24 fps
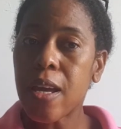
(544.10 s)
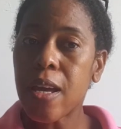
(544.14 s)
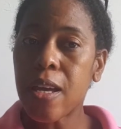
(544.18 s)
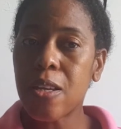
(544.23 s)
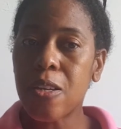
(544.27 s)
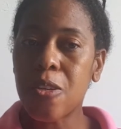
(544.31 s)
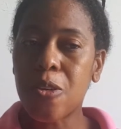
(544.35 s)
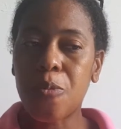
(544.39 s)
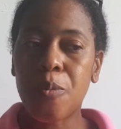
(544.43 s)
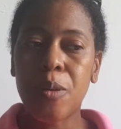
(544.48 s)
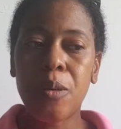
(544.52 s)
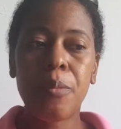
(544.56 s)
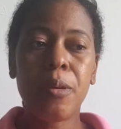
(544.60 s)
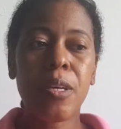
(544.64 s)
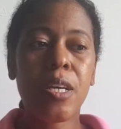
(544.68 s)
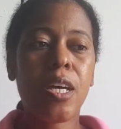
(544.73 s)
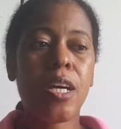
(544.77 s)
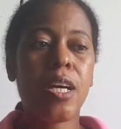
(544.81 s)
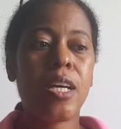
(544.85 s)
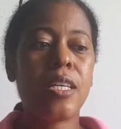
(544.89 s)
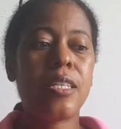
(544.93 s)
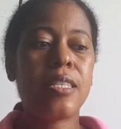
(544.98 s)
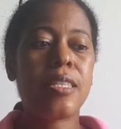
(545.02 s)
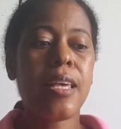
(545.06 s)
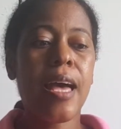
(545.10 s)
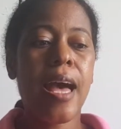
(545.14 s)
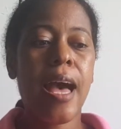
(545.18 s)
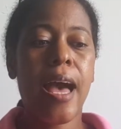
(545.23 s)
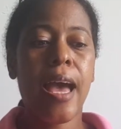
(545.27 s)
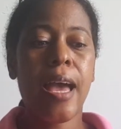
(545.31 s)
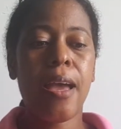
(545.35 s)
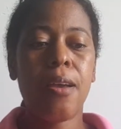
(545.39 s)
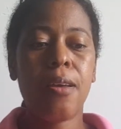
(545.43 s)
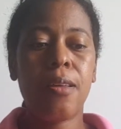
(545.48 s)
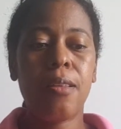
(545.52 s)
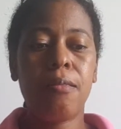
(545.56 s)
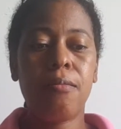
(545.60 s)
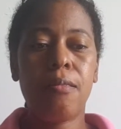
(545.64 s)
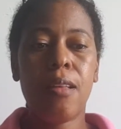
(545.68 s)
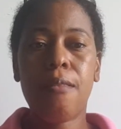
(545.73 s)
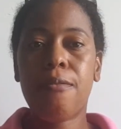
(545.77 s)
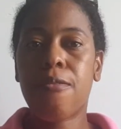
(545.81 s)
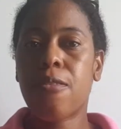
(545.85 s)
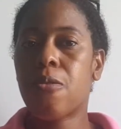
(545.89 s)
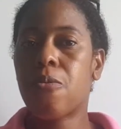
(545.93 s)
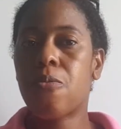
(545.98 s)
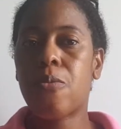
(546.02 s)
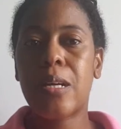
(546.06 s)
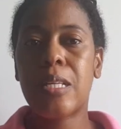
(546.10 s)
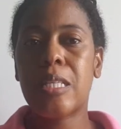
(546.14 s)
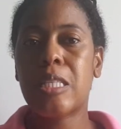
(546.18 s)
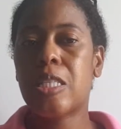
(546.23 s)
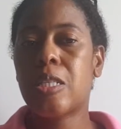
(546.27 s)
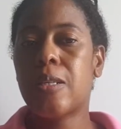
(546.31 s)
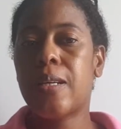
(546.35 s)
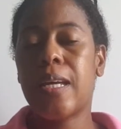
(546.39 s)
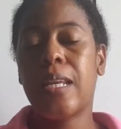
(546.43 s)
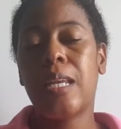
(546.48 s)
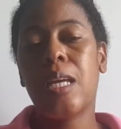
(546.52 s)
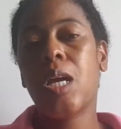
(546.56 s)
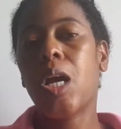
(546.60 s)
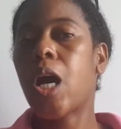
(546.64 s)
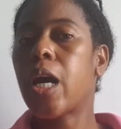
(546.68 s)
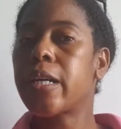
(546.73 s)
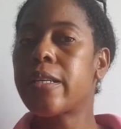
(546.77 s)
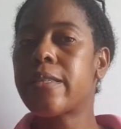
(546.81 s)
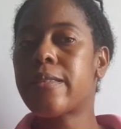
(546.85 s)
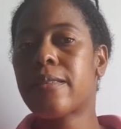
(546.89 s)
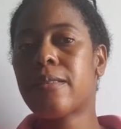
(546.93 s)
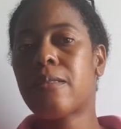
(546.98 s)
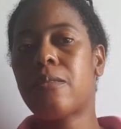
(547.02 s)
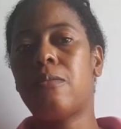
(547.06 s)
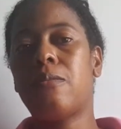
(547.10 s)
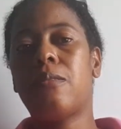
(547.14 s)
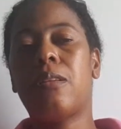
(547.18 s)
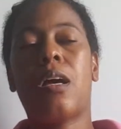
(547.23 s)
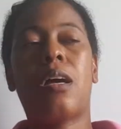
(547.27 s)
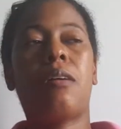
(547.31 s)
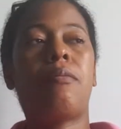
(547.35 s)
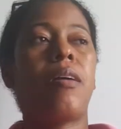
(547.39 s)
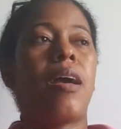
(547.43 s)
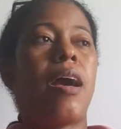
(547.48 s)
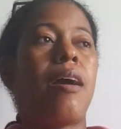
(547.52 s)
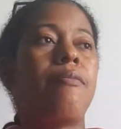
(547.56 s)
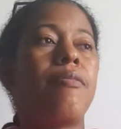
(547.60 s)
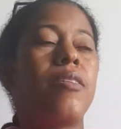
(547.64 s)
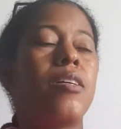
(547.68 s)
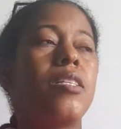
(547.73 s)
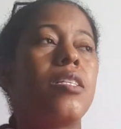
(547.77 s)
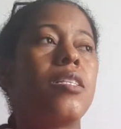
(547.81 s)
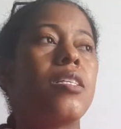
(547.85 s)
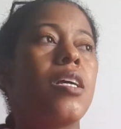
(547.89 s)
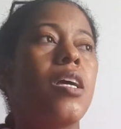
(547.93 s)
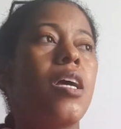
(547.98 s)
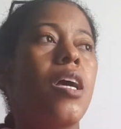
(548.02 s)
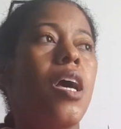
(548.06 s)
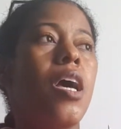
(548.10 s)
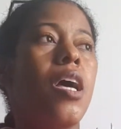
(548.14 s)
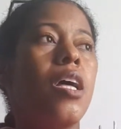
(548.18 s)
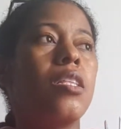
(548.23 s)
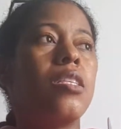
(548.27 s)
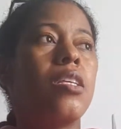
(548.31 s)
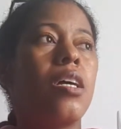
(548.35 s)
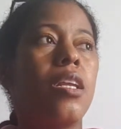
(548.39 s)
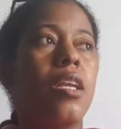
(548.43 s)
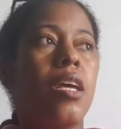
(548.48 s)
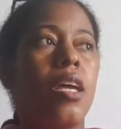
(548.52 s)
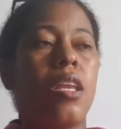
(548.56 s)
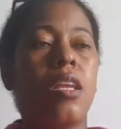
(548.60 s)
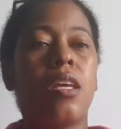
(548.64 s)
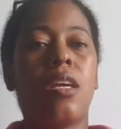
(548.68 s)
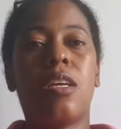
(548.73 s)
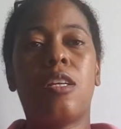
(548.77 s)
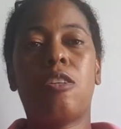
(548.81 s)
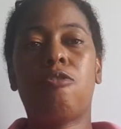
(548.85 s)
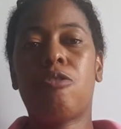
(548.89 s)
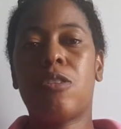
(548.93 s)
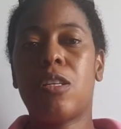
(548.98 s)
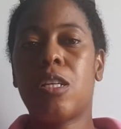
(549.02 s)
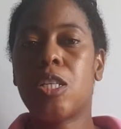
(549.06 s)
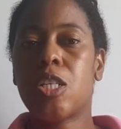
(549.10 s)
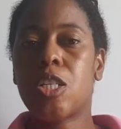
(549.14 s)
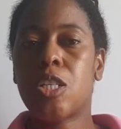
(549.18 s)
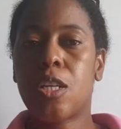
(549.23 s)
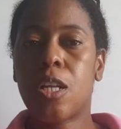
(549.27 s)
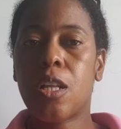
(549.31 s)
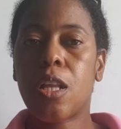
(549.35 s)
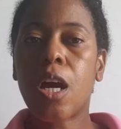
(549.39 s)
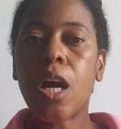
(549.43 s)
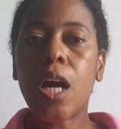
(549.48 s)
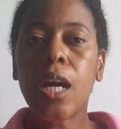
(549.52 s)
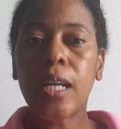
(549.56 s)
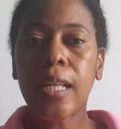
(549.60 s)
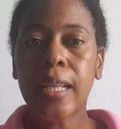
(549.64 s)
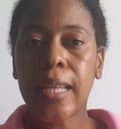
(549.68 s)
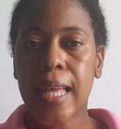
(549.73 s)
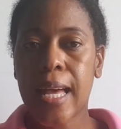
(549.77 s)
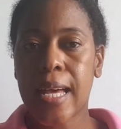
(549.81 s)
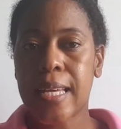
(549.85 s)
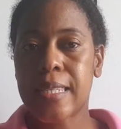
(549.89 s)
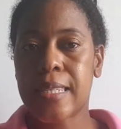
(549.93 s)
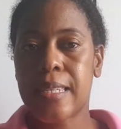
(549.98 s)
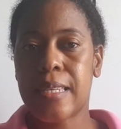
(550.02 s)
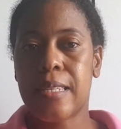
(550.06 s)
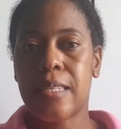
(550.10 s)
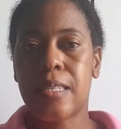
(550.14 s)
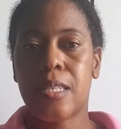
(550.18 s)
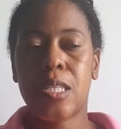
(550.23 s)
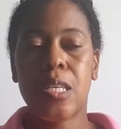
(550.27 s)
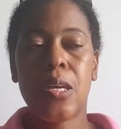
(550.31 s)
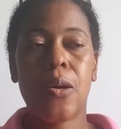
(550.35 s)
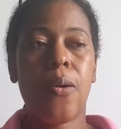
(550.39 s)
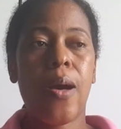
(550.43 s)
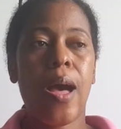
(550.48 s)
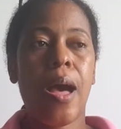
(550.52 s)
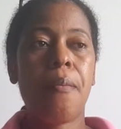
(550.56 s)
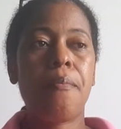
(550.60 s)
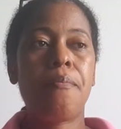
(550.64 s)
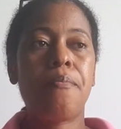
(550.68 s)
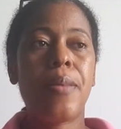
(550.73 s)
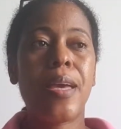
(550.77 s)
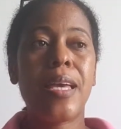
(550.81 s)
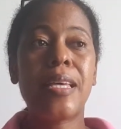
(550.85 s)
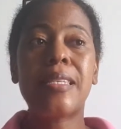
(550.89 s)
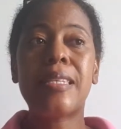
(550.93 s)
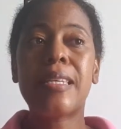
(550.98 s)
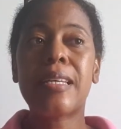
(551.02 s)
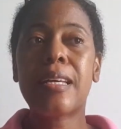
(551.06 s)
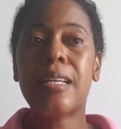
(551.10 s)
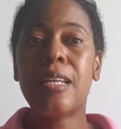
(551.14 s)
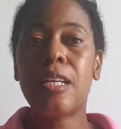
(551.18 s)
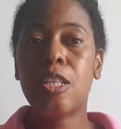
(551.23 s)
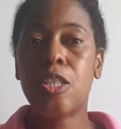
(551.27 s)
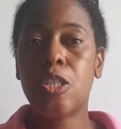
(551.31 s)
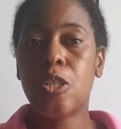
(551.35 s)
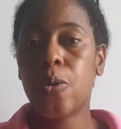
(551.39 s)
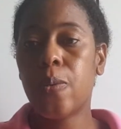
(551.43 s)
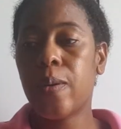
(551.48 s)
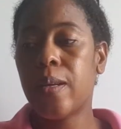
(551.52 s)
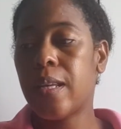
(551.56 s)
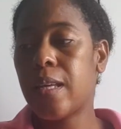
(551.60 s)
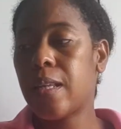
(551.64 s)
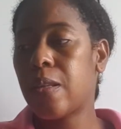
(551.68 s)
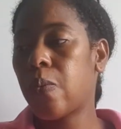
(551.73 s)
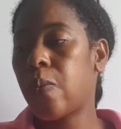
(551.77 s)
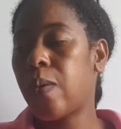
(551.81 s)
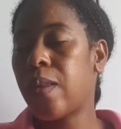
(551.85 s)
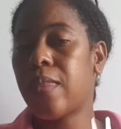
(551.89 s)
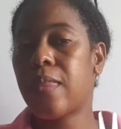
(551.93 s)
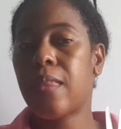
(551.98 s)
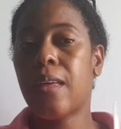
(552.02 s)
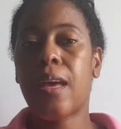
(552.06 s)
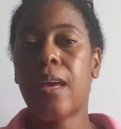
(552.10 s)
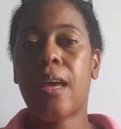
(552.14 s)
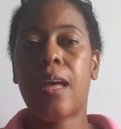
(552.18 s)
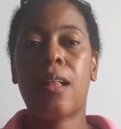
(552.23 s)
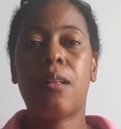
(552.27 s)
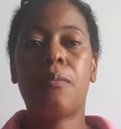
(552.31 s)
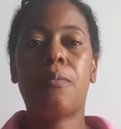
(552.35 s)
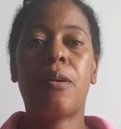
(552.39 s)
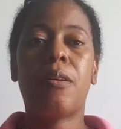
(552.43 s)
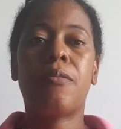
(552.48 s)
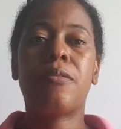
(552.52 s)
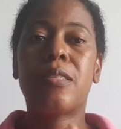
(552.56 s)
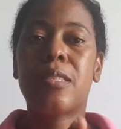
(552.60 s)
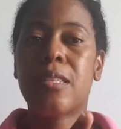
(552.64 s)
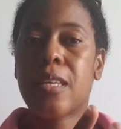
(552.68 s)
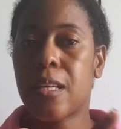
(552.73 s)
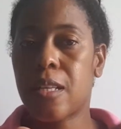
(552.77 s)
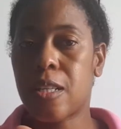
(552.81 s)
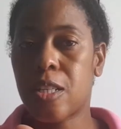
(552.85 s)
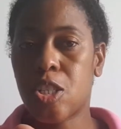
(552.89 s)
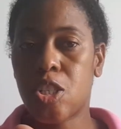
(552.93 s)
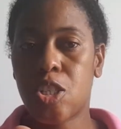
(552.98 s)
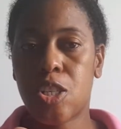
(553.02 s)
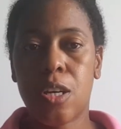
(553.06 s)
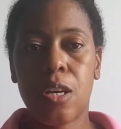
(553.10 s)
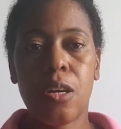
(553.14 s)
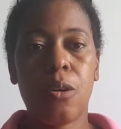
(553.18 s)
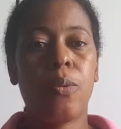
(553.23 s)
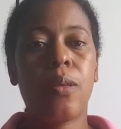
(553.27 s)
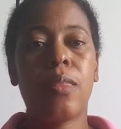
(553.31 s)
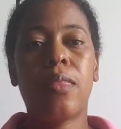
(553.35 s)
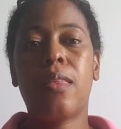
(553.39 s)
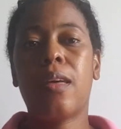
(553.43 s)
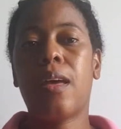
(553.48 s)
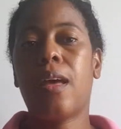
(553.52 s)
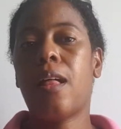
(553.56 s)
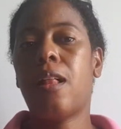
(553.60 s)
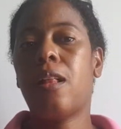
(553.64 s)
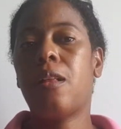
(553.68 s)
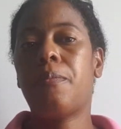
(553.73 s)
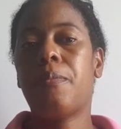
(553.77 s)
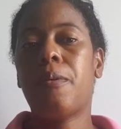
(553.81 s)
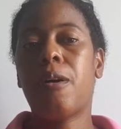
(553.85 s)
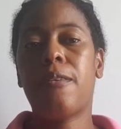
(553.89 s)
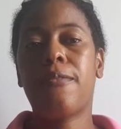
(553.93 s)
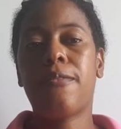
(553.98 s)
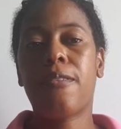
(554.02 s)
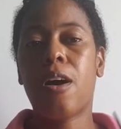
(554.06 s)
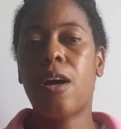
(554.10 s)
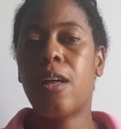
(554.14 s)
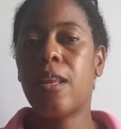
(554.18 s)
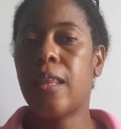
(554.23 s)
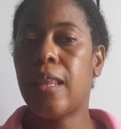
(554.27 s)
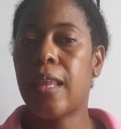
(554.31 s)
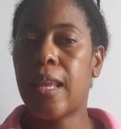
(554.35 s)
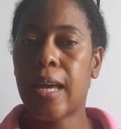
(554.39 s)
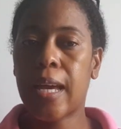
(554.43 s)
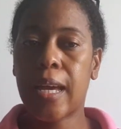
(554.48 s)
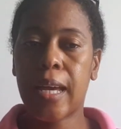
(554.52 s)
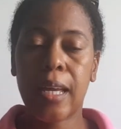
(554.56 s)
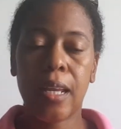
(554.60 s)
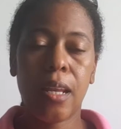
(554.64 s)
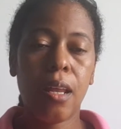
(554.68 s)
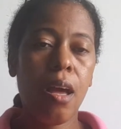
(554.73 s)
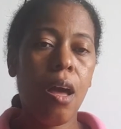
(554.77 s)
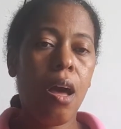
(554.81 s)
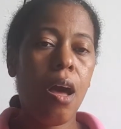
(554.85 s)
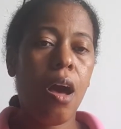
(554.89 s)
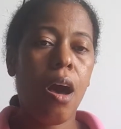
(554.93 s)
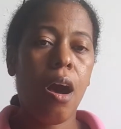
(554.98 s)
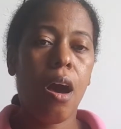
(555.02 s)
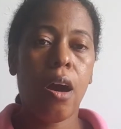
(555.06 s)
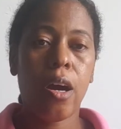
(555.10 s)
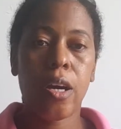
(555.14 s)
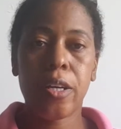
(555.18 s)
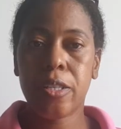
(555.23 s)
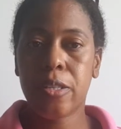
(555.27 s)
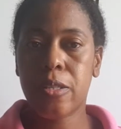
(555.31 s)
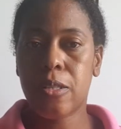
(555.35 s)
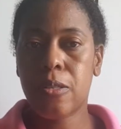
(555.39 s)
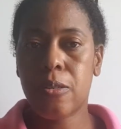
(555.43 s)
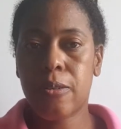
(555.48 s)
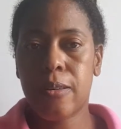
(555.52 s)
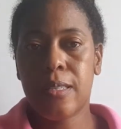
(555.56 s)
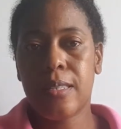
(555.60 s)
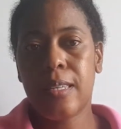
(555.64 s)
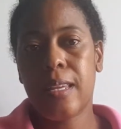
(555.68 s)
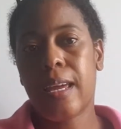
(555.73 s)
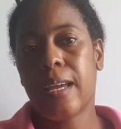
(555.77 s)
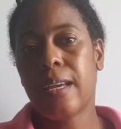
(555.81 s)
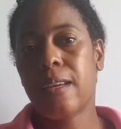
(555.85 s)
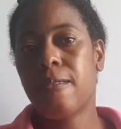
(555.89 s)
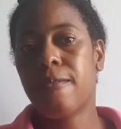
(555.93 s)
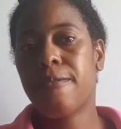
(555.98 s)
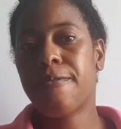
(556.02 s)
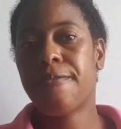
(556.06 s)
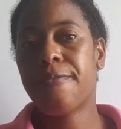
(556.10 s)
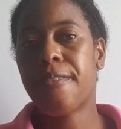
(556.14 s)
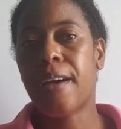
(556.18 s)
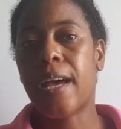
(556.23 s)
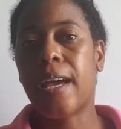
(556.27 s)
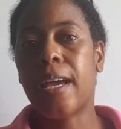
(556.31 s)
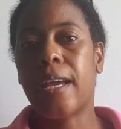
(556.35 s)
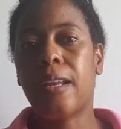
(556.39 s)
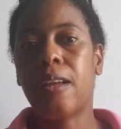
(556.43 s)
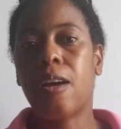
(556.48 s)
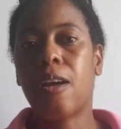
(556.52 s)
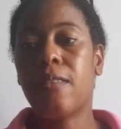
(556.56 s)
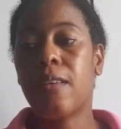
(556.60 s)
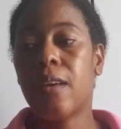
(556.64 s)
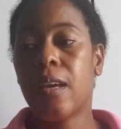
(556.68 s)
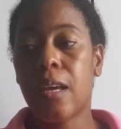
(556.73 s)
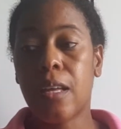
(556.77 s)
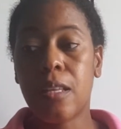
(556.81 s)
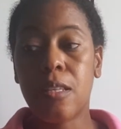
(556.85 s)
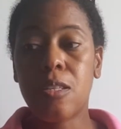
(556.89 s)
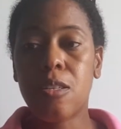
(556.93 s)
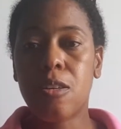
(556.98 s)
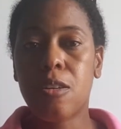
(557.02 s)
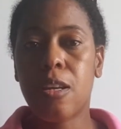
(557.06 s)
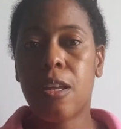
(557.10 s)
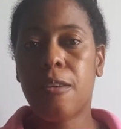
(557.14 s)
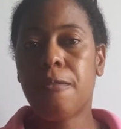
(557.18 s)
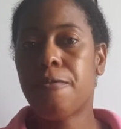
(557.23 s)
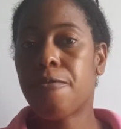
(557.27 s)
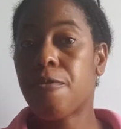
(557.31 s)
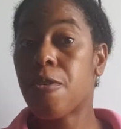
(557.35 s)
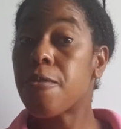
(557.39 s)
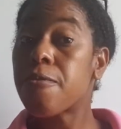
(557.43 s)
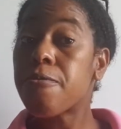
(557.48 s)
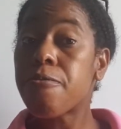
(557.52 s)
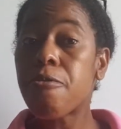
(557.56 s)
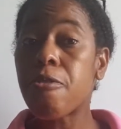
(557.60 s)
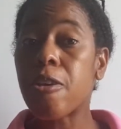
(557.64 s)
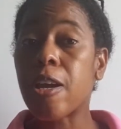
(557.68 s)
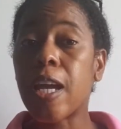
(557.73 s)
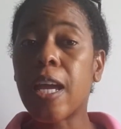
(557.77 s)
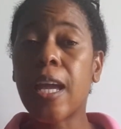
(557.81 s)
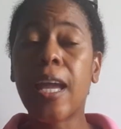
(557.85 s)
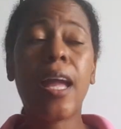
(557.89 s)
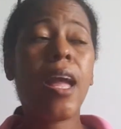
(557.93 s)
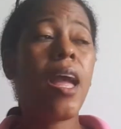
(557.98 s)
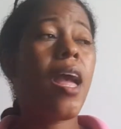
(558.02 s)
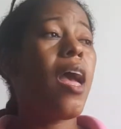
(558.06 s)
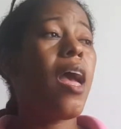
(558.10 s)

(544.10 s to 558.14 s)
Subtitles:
a newbie because I never went to any art school. I haven't done any traditional art classes. So I'm basically doing it with the help of Skillshare, with the help of online art tutorials that I could find on the internet for free.